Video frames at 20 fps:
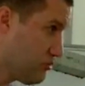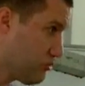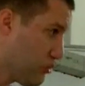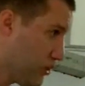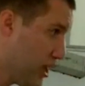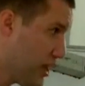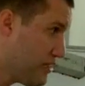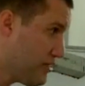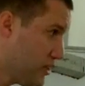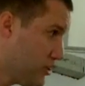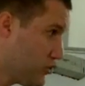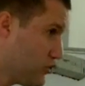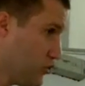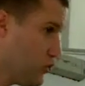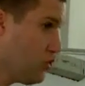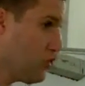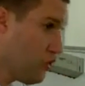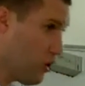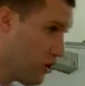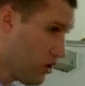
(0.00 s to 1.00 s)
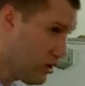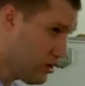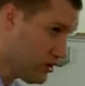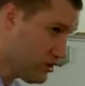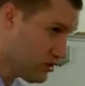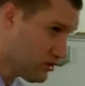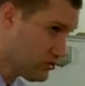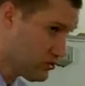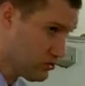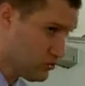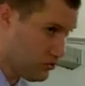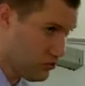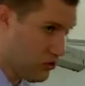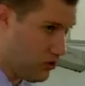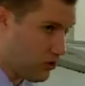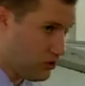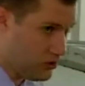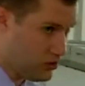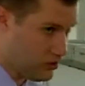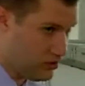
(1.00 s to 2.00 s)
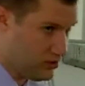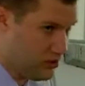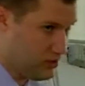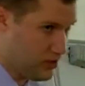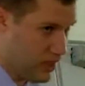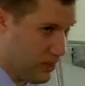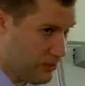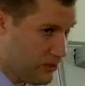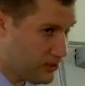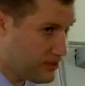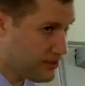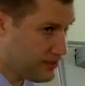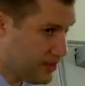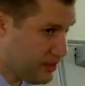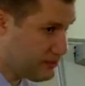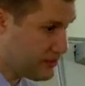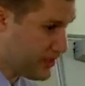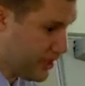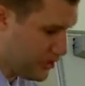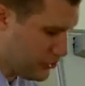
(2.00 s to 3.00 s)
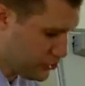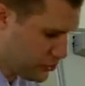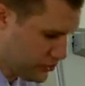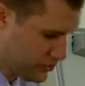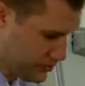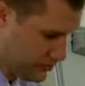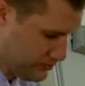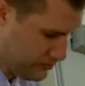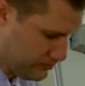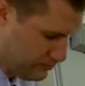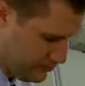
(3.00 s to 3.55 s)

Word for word: Pray that you do not come into temptation.